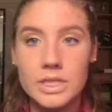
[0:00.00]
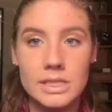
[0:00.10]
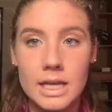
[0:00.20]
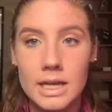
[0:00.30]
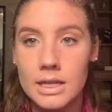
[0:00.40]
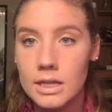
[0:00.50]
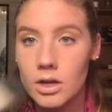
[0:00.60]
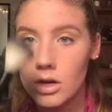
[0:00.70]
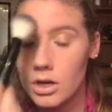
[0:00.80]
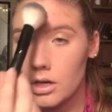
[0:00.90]
we set
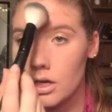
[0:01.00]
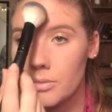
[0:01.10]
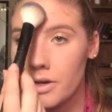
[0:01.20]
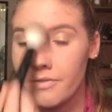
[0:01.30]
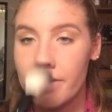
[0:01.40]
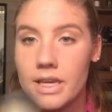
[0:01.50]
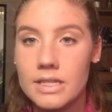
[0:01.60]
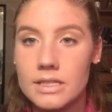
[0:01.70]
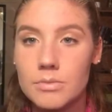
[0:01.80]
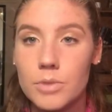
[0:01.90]
our
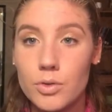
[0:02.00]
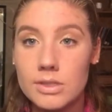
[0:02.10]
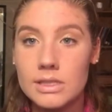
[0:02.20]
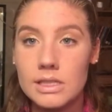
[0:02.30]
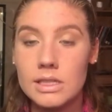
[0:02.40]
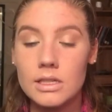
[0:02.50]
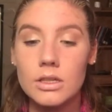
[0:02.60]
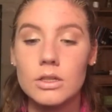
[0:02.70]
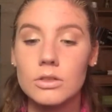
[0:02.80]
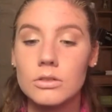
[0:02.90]
face mostly
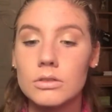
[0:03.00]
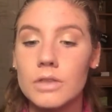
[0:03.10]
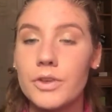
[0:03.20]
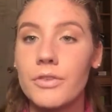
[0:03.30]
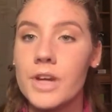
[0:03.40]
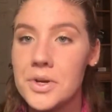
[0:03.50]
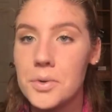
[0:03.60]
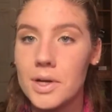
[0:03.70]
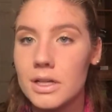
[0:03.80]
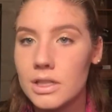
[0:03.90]
if you're very
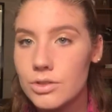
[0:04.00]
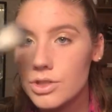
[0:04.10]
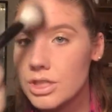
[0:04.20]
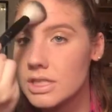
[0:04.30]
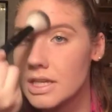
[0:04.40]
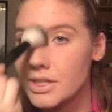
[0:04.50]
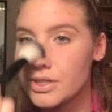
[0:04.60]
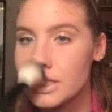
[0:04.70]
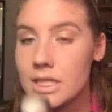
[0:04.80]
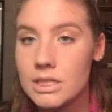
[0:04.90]
oily, you should set
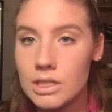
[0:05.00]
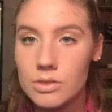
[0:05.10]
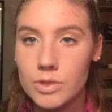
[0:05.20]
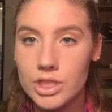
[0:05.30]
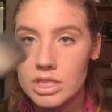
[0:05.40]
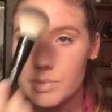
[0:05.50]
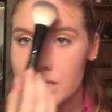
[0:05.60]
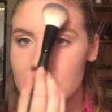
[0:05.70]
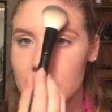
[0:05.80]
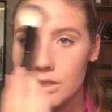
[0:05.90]
your T-zone, which is
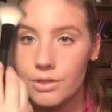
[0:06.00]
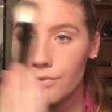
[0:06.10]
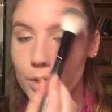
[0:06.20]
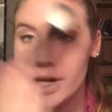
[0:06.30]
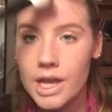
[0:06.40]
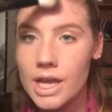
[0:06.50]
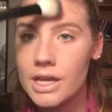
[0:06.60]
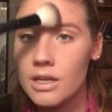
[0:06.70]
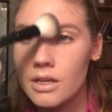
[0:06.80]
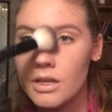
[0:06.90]
basically your forehead
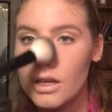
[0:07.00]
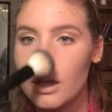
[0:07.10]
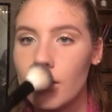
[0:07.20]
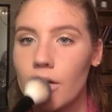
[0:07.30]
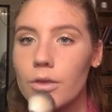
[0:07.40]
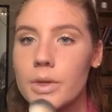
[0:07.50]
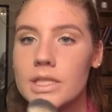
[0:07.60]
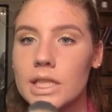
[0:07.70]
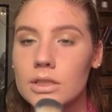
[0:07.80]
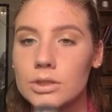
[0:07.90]
and all the way
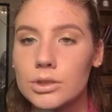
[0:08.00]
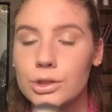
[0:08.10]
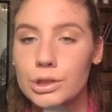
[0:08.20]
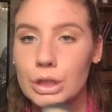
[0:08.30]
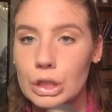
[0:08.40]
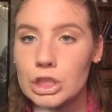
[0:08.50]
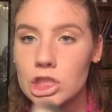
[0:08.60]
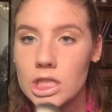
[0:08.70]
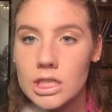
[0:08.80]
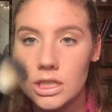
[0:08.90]
down to your
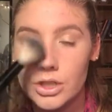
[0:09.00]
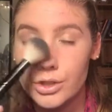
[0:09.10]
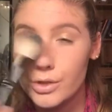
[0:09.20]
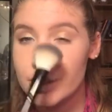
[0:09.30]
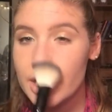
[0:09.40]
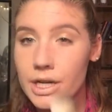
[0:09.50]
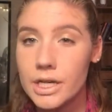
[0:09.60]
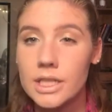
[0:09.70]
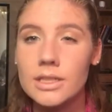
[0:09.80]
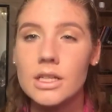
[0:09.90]
chin and your nose
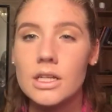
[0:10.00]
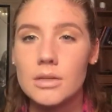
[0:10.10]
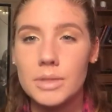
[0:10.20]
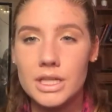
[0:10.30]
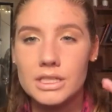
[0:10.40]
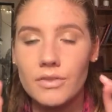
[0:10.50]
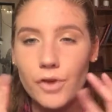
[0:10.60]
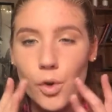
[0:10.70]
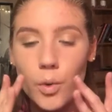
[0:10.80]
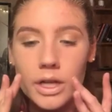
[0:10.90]
area, because if
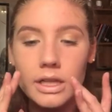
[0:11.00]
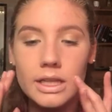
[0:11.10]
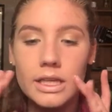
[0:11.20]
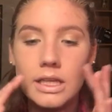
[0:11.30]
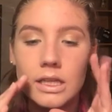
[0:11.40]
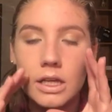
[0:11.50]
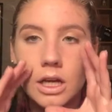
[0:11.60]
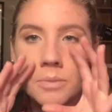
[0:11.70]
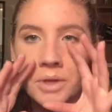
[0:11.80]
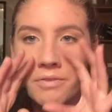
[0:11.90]
you're oily,
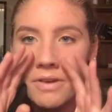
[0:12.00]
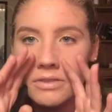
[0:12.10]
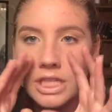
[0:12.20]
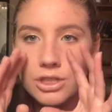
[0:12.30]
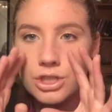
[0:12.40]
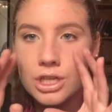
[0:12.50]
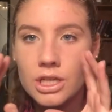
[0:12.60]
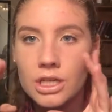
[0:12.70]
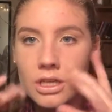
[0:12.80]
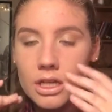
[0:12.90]
your foundation
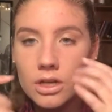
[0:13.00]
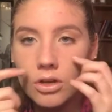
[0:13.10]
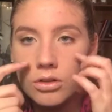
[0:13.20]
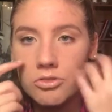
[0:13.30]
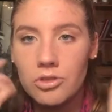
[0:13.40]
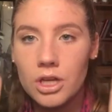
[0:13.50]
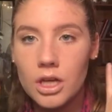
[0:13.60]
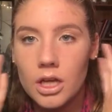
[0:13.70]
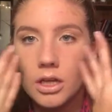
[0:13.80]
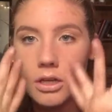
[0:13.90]
and all of
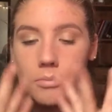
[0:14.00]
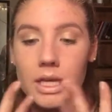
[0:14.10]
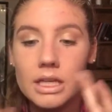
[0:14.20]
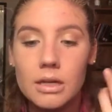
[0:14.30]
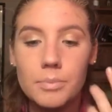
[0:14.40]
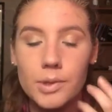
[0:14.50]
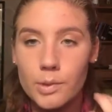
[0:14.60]
the makeup